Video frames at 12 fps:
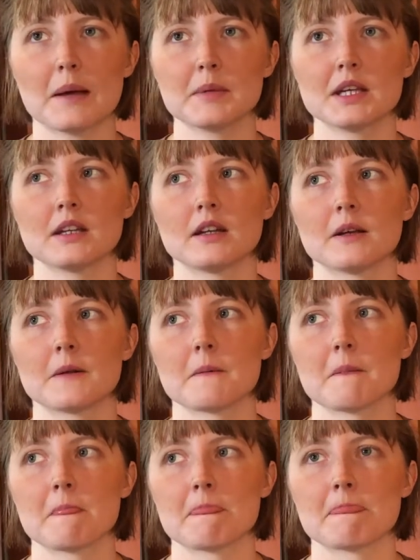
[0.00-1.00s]
mean,
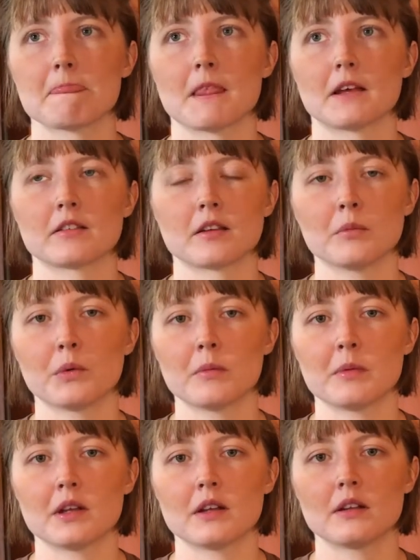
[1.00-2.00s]
some
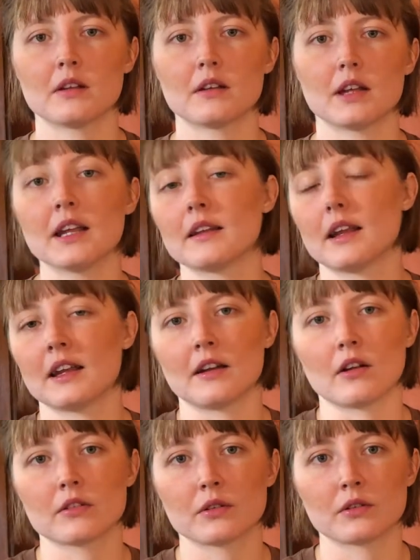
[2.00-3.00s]
women, and it
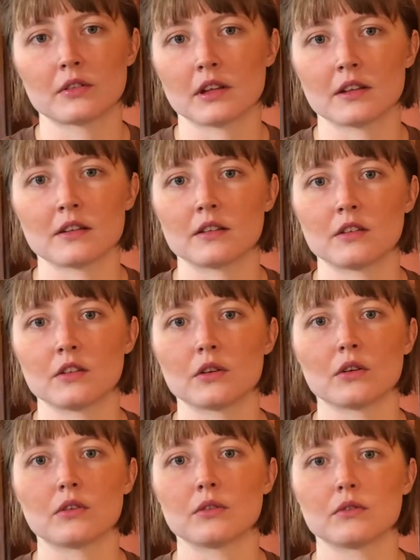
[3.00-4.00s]
also says, you
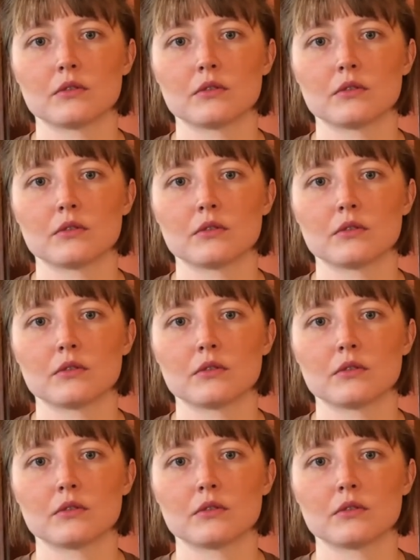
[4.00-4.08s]
know,